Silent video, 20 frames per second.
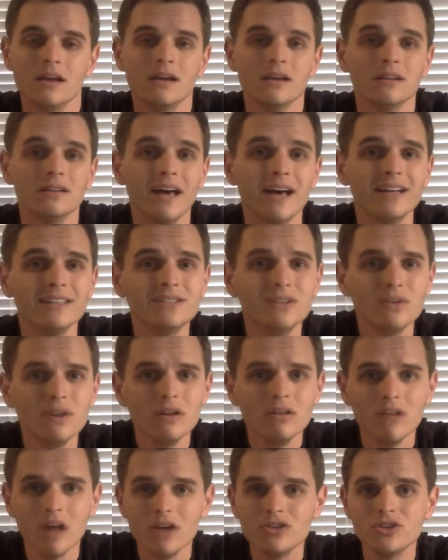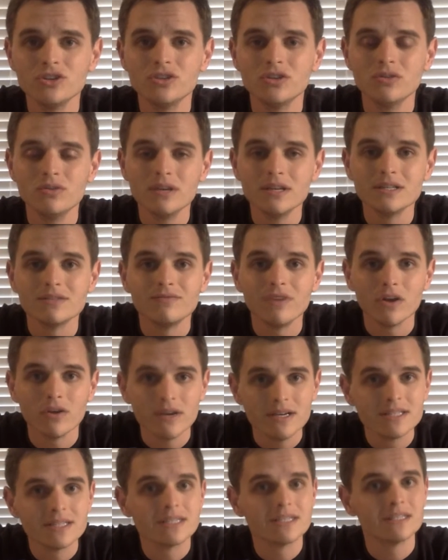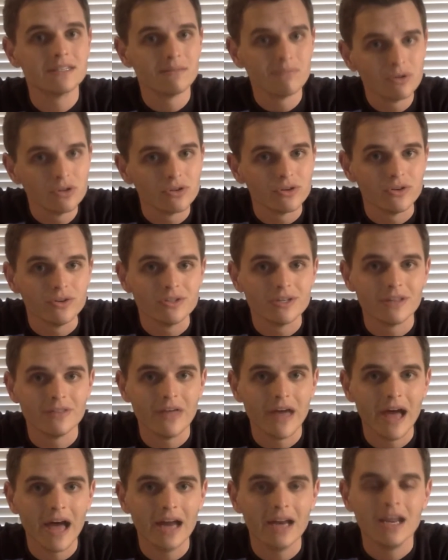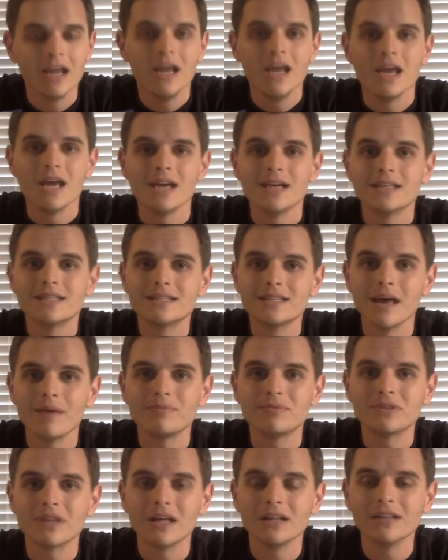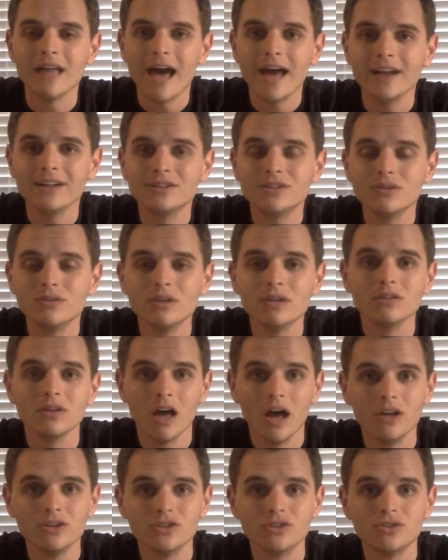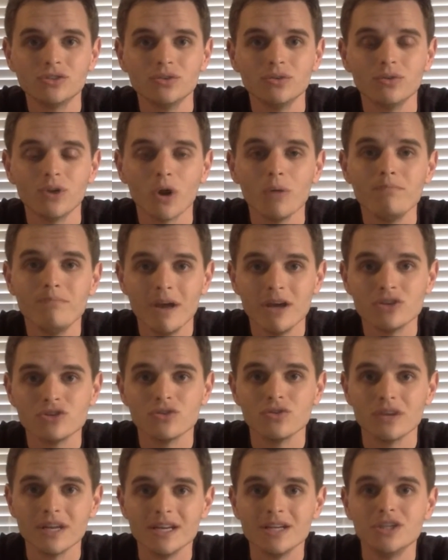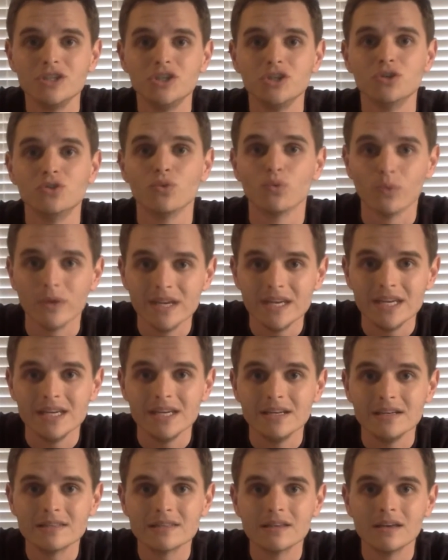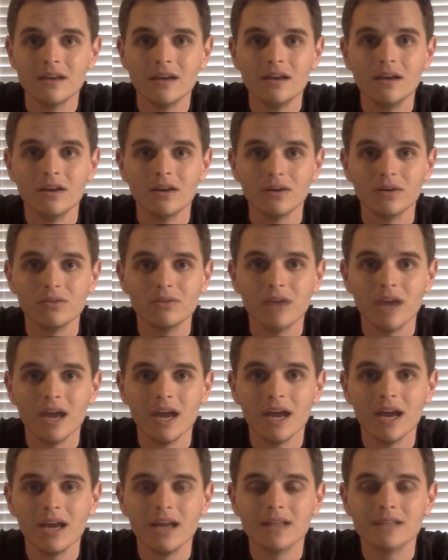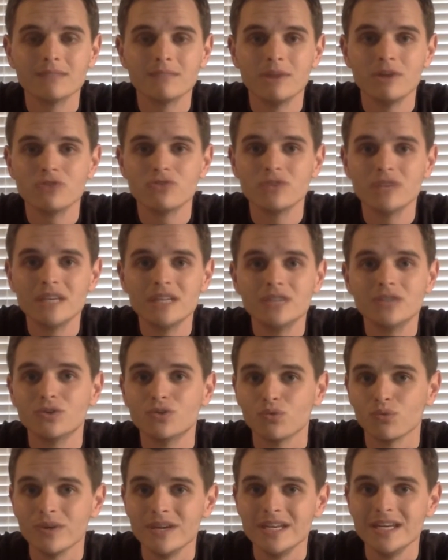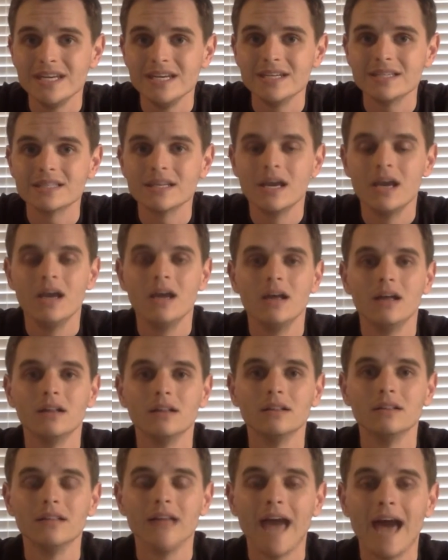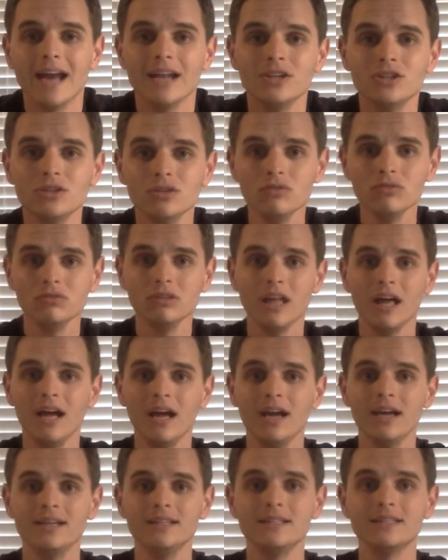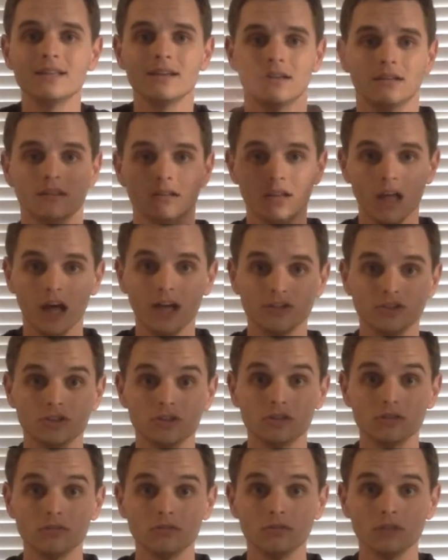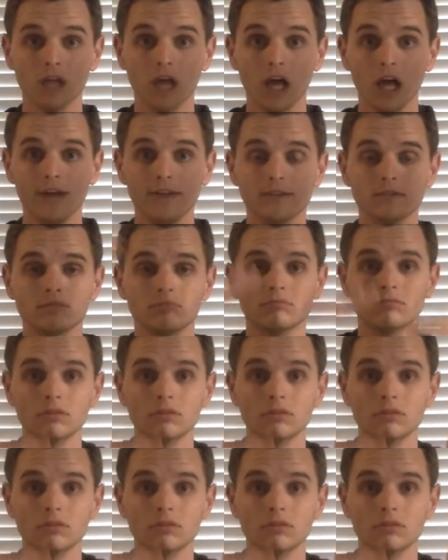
Latitude and longitude is very similar to that, except that latitude and longitude are measured in degrees. Okay, it's measured in degrees. Latitude lines, longitude lines.